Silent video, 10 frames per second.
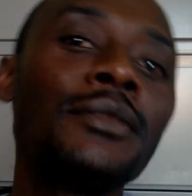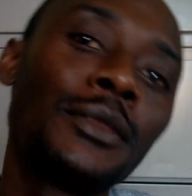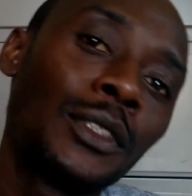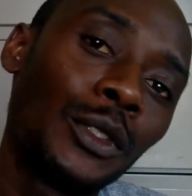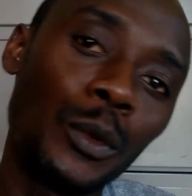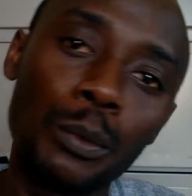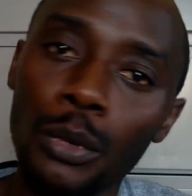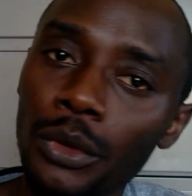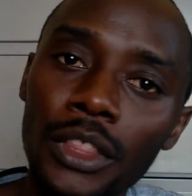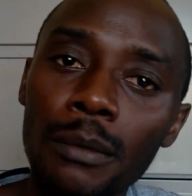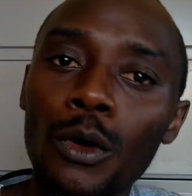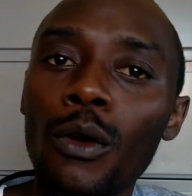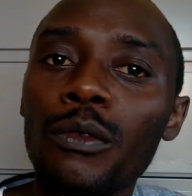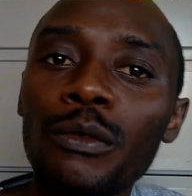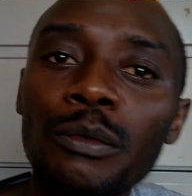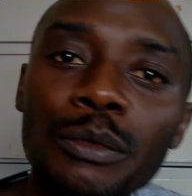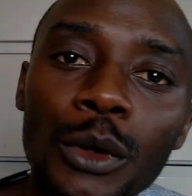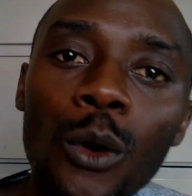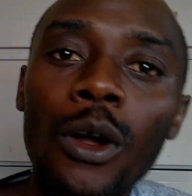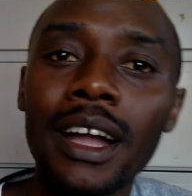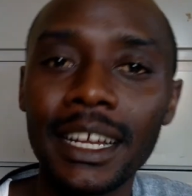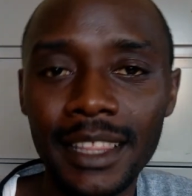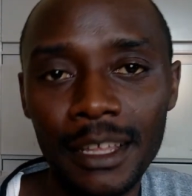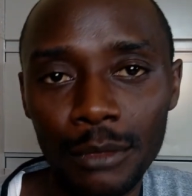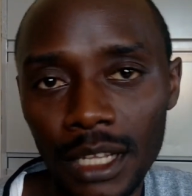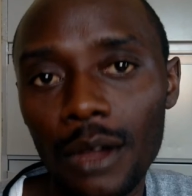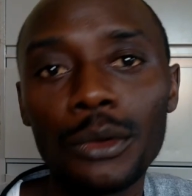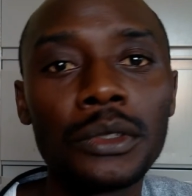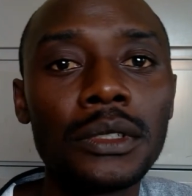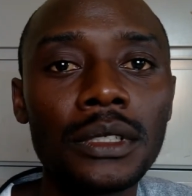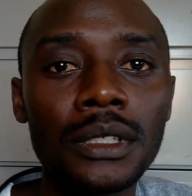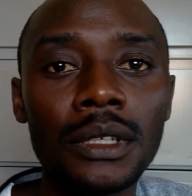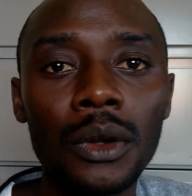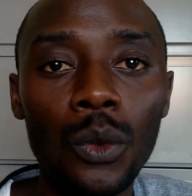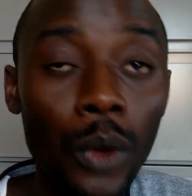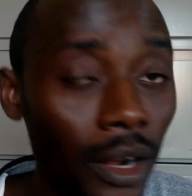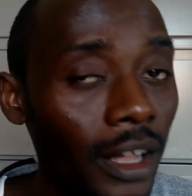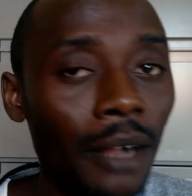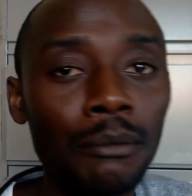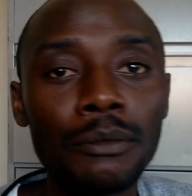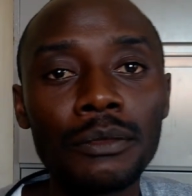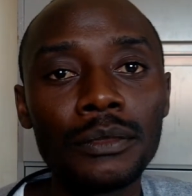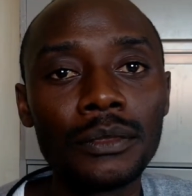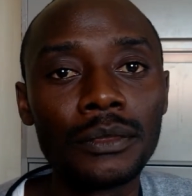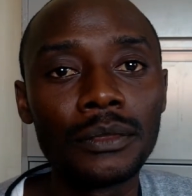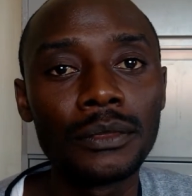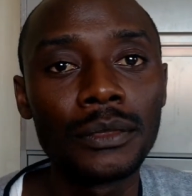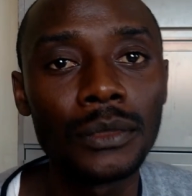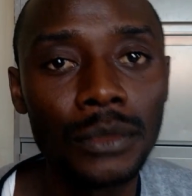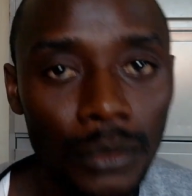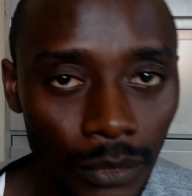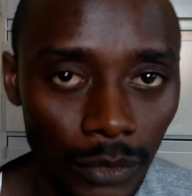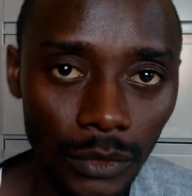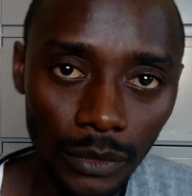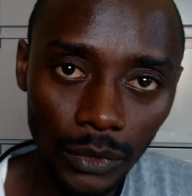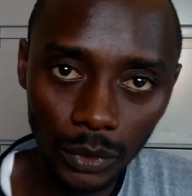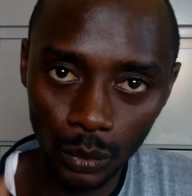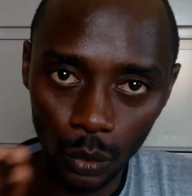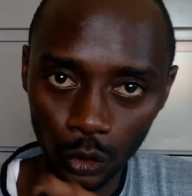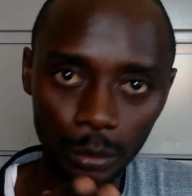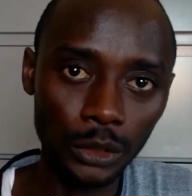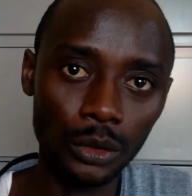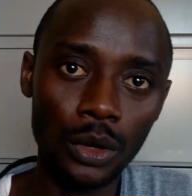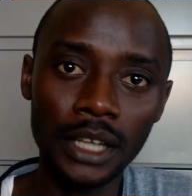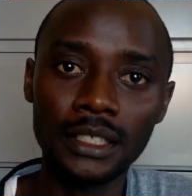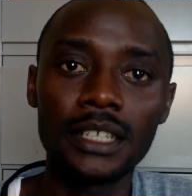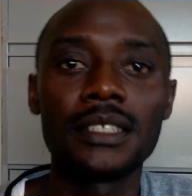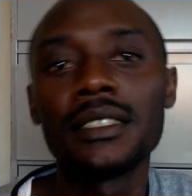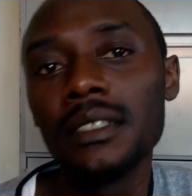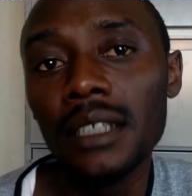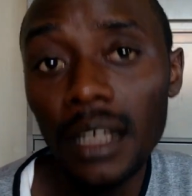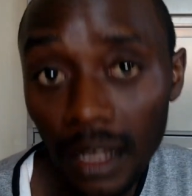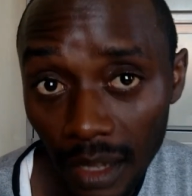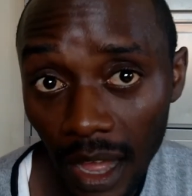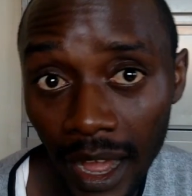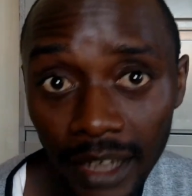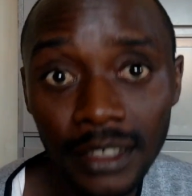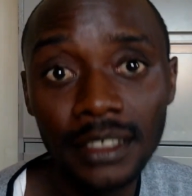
to put them off or cut them down. Welcome to Occupational Hazards, and